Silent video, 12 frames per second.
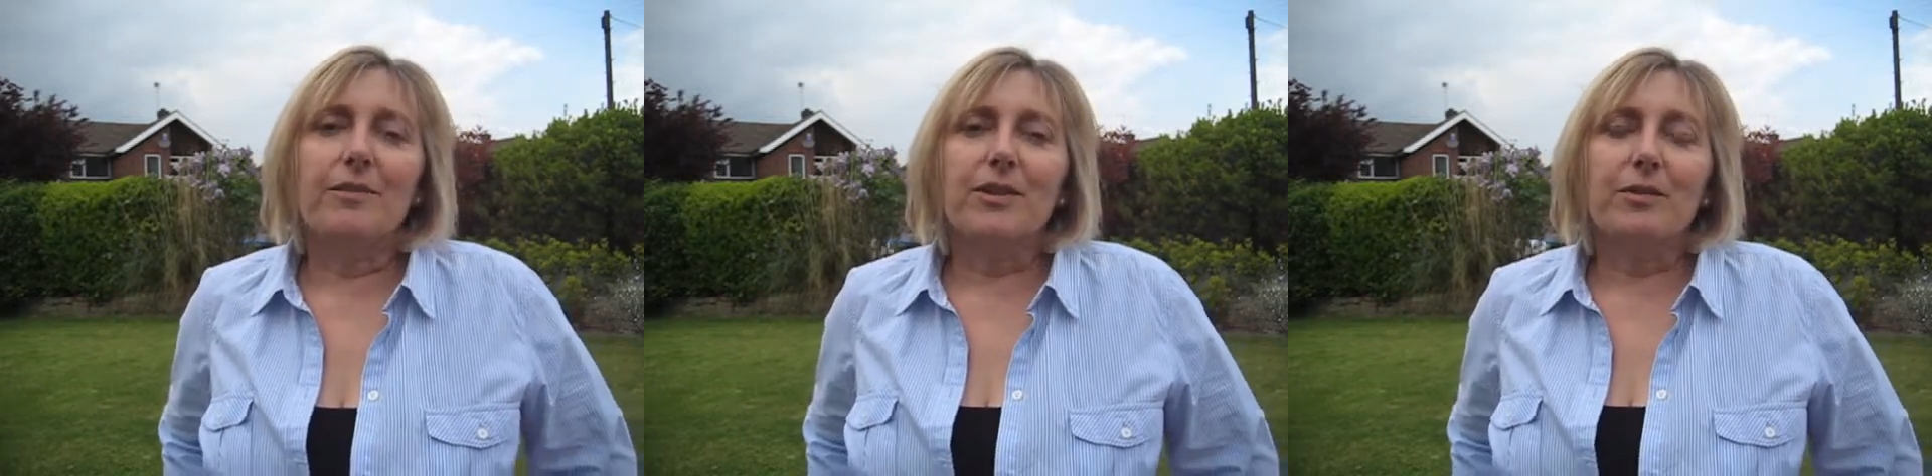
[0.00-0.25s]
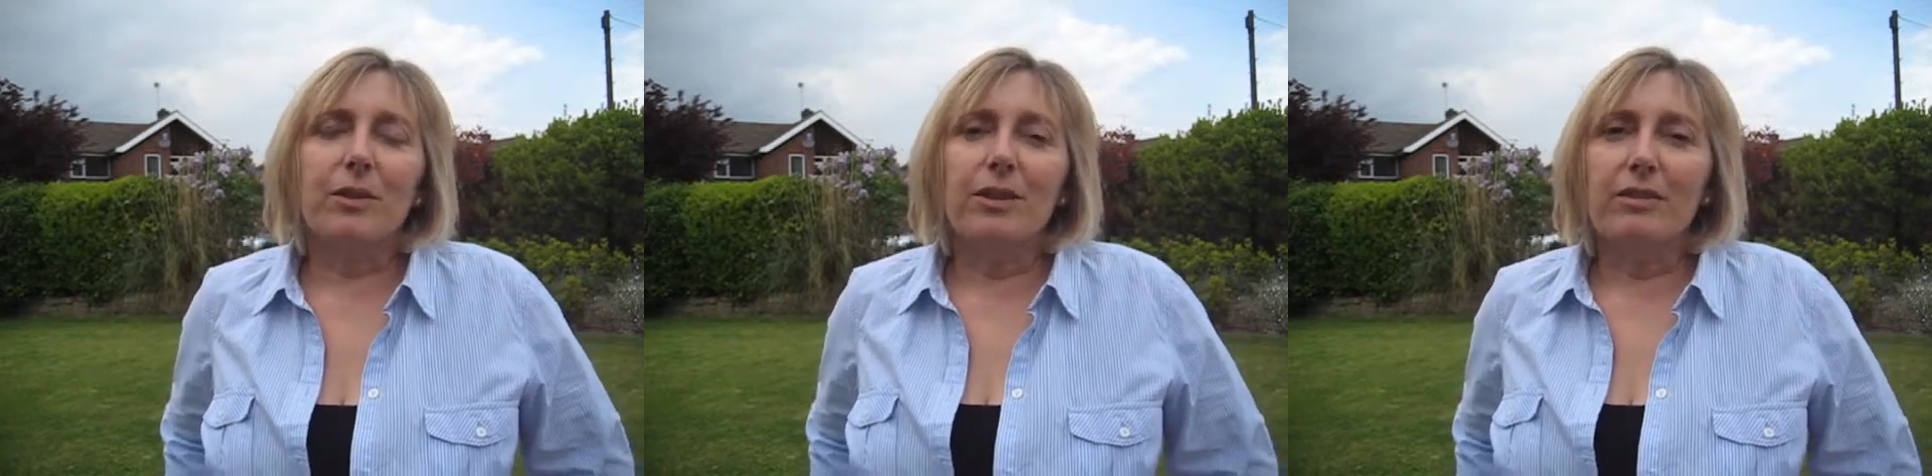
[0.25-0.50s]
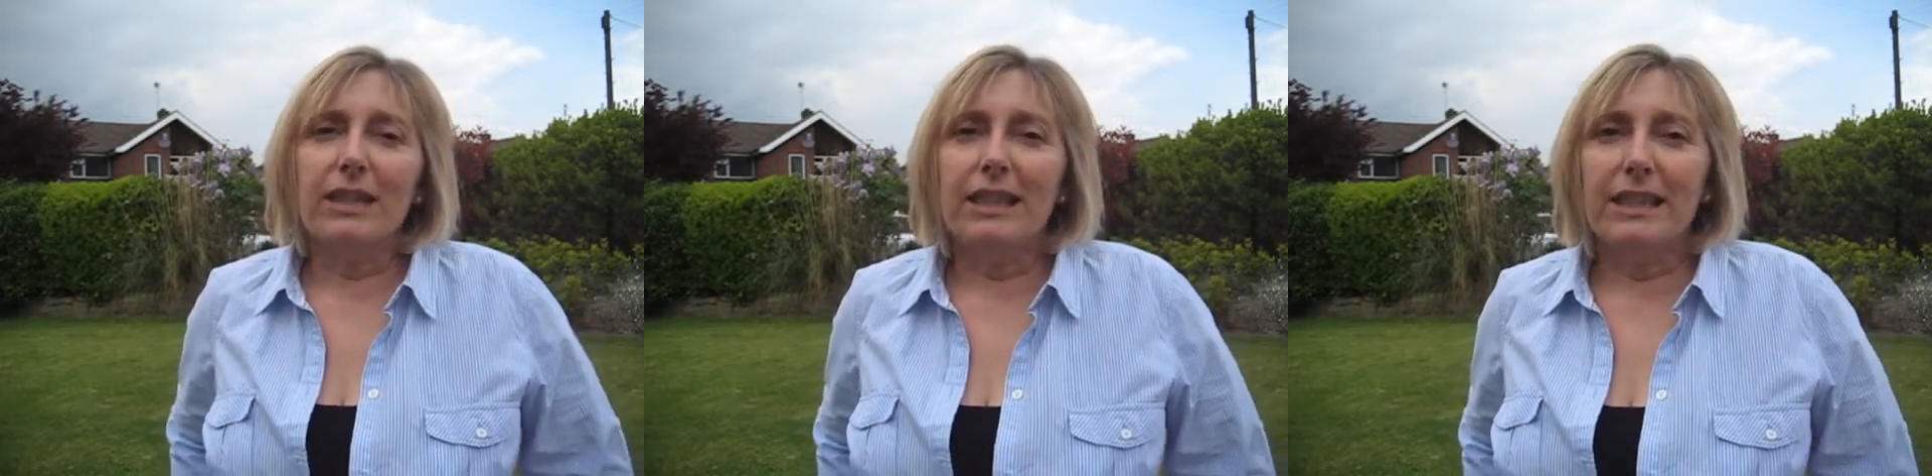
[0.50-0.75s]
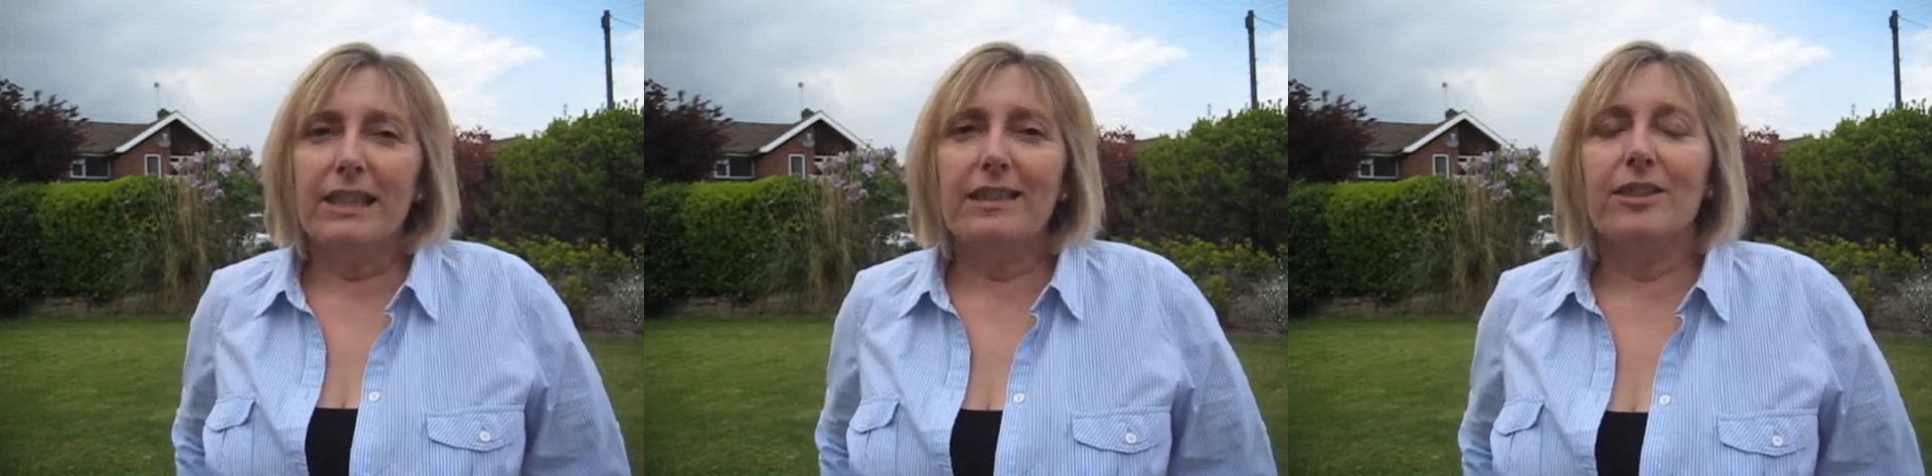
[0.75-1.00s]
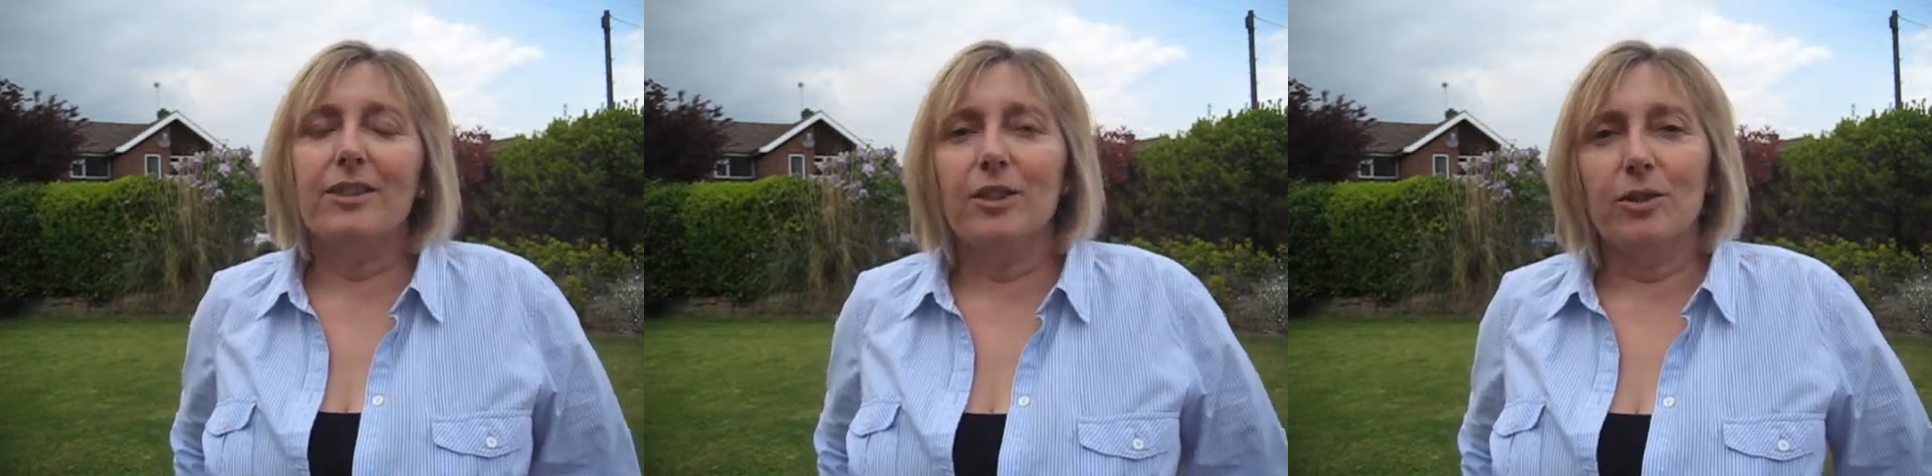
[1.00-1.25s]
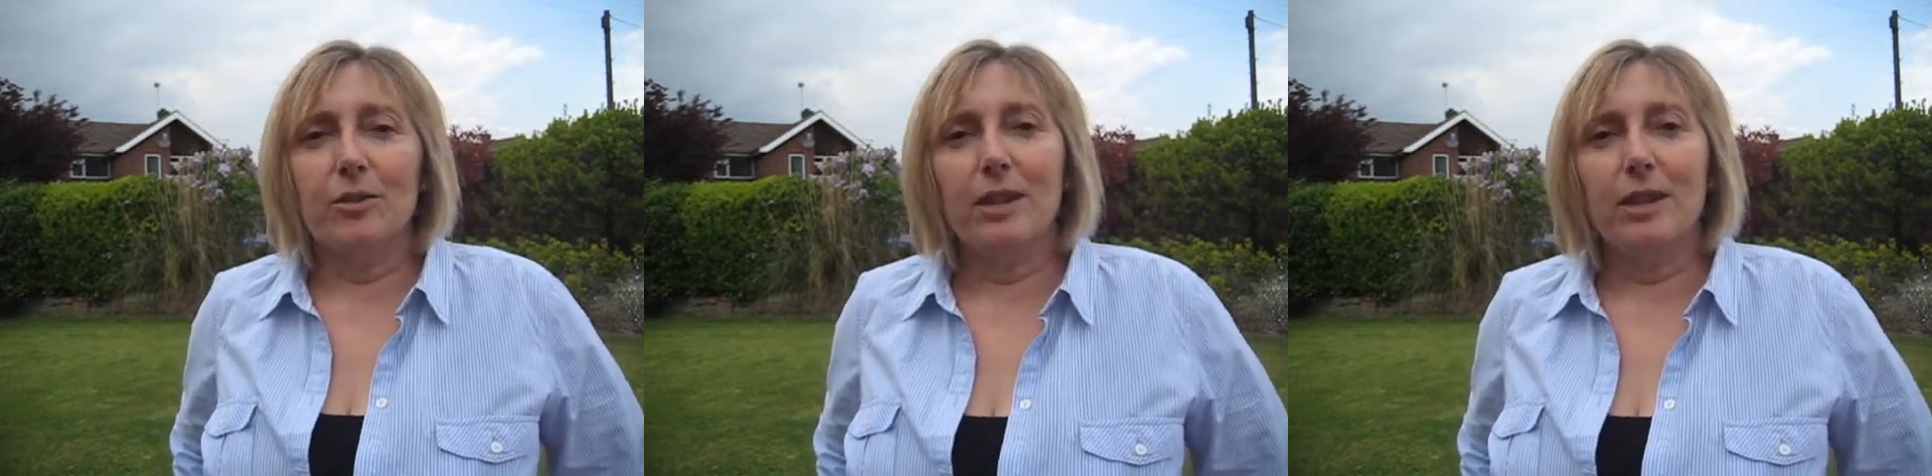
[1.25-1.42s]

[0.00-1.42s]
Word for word: So what you really need to do